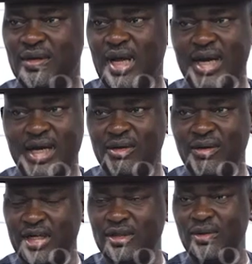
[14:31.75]
I cannot
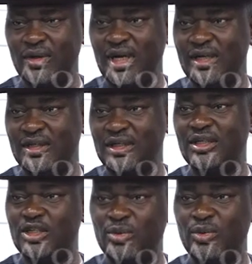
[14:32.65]
categorically say
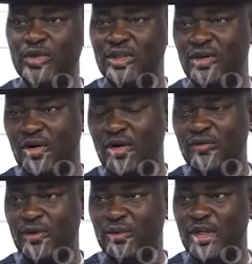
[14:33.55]
these people did not come
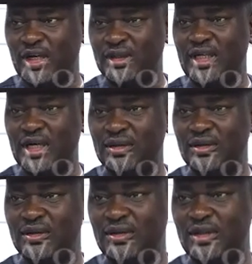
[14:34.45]
from Delta,
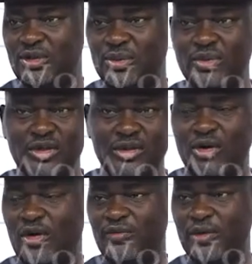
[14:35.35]
these people did
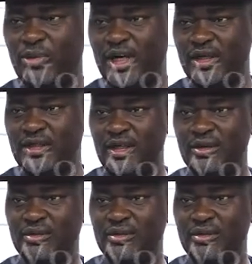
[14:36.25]
not come from Bayelsa.